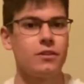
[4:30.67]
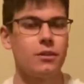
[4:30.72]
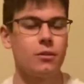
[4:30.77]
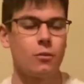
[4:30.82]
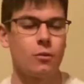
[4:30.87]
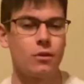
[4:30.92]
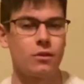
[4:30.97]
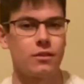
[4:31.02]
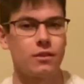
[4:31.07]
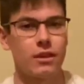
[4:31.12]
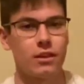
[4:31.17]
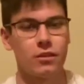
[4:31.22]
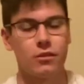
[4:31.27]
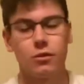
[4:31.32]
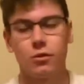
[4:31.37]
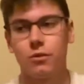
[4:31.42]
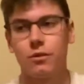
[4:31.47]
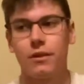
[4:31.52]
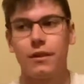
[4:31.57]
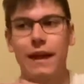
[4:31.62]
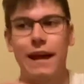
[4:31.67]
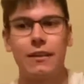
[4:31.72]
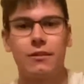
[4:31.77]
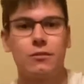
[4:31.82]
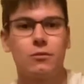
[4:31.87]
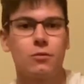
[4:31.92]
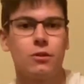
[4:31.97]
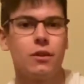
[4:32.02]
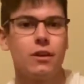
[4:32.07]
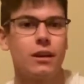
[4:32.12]
Once it gets sold, that's when
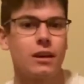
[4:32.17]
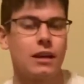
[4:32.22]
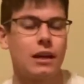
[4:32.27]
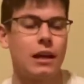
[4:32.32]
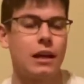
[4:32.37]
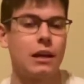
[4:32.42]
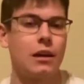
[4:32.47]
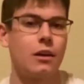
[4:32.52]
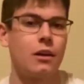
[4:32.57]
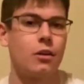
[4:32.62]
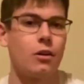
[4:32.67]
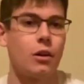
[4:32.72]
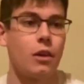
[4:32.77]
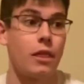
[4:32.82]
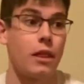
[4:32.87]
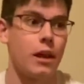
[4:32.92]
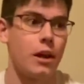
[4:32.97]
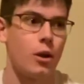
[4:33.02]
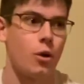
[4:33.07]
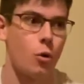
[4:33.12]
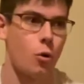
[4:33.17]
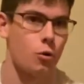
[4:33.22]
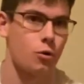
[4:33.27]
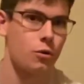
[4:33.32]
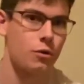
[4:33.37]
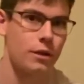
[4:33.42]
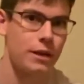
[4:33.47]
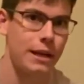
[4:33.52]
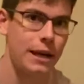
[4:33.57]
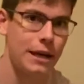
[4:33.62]
you can order
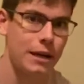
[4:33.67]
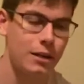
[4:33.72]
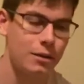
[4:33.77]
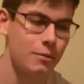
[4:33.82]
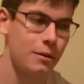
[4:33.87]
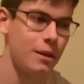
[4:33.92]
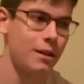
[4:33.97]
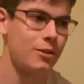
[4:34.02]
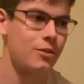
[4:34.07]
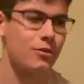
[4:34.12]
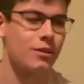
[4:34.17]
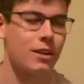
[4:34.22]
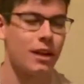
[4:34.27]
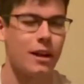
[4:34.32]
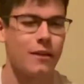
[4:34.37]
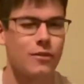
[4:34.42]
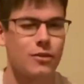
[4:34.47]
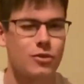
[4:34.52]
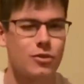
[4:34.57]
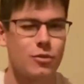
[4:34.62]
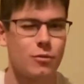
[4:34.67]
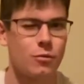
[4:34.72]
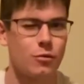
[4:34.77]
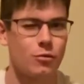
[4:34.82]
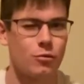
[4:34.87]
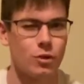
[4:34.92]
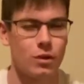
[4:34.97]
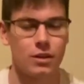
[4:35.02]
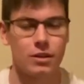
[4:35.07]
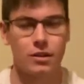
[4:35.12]
the item and just have it shipped
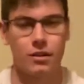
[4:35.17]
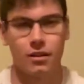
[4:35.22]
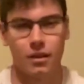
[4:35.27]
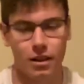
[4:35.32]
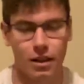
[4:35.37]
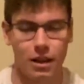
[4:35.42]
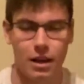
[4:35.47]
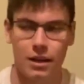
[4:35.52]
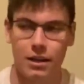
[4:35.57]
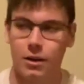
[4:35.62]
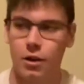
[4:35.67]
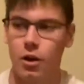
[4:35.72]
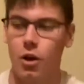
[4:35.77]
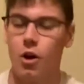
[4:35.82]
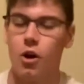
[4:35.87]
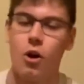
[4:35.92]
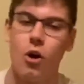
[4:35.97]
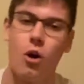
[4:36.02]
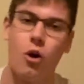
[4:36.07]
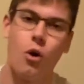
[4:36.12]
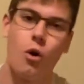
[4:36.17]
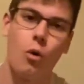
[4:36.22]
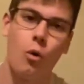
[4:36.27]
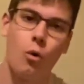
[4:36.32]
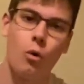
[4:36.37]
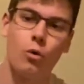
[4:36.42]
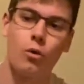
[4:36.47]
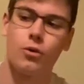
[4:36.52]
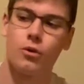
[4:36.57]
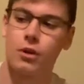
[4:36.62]
straight to the client. Or
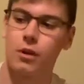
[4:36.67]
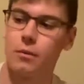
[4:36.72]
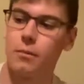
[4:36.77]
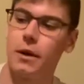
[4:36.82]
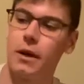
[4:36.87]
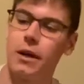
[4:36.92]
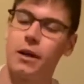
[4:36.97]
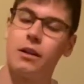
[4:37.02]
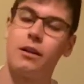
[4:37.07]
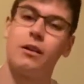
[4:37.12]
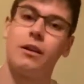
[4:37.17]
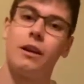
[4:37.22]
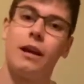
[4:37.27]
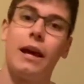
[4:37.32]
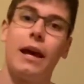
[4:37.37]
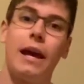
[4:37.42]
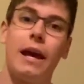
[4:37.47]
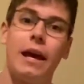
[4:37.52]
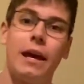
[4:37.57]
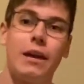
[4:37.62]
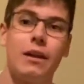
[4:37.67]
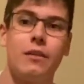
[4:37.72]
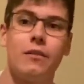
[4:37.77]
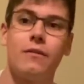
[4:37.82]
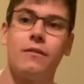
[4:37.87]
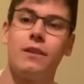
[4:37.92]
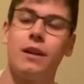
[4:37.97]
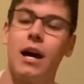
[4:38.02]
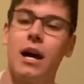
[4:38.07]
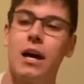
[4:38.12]
you can buy it in ahead of
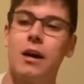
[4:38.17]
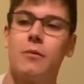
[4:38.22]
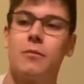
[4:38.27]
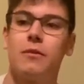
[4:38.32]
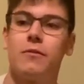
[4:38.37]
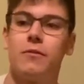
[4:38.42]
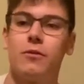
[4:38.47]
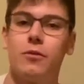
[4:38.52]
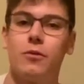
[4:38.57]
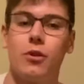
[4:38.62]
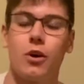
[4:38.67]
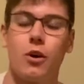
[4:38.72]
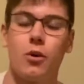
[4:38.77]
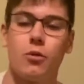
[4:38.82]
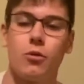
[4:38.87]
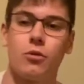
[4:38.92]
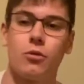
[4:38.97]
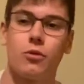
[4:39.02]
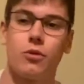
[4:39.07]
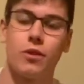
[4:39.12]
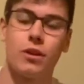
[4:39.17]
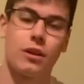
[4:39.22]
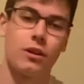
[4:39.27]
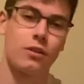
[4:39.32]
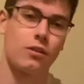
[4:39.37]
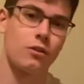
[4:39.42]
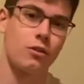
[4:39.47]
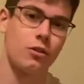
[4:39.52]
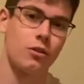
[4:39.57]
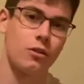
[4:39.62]
time if you know or think it's
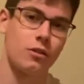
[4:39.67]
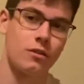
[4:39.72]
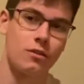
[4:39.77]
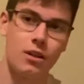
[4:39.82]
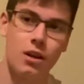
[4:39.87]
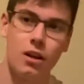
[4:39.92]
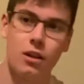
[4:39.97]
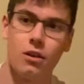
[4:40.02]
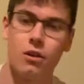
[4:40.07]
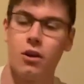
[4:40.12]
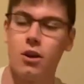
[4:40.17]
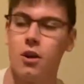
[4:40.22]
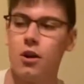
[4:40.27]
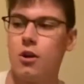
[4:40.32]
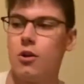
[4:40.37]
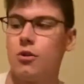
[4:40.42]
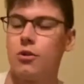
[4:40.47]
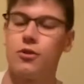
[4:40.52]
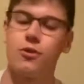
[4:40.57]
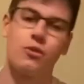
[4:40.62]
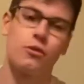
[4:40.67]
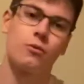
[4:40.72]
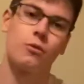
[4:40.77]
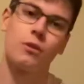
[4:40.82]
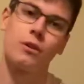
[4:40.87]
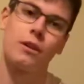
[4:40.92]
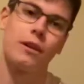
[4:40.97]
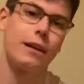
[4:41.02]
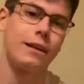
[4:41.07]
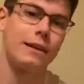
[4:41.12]
going to sell, or you just want to
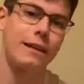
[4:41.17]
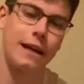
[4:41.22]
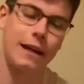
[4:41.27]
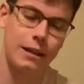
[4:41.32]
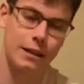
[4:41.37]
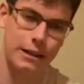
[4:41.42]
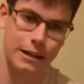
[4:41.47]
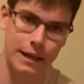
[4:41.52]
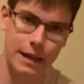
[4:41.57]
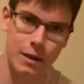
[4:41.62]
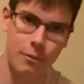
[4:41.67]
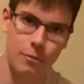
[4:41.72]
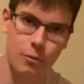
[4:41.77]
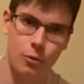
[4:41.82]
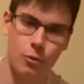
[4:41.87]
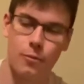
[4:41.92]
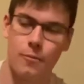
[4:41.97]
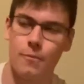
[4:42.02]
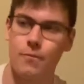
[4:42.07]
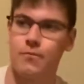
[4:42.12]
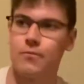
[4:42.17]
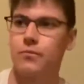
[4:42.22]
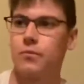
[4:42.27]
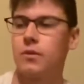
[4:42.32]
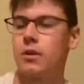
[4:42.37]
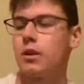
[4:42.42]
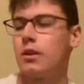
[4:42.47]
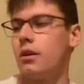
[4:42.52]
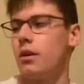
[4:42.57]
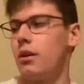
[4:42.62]
take that gamble.
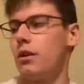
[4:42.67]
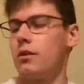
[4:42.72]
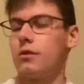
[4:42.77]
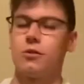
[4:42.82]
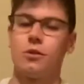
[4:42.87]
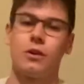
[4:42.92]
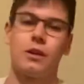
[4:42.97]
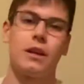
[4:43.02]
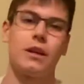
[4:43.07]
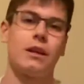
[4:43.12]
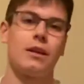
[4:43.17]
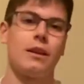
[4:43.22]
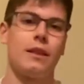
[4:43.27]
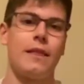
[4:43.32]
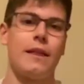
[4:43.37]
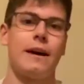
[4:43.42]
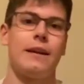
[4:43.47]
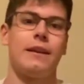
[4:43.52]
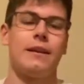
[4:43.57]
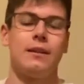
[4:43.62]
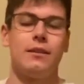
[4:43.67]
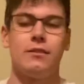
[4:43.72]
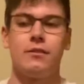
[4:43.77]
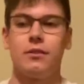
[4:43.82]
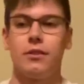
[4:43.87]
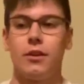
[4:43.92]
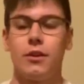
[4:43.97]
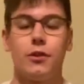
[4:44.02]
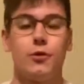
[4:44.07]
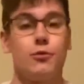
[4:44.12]
So again, that is
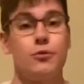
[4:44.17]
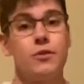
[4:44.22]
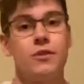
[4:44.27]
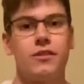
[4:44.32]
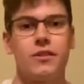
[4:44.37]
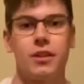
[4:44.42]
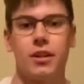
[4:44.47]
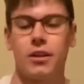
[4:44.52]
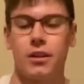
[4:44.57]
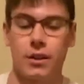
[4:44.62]
the reselling.